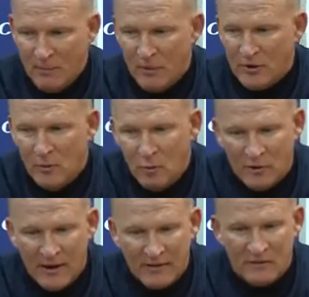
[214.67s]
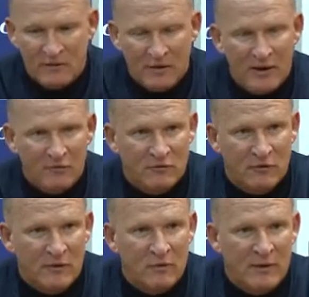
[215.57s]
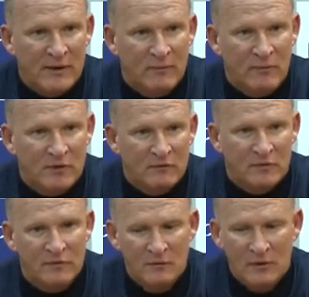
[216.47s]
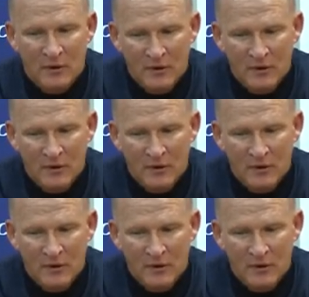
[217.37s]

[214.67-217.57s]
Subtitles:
But you would like to get a result at the weekend, because it'll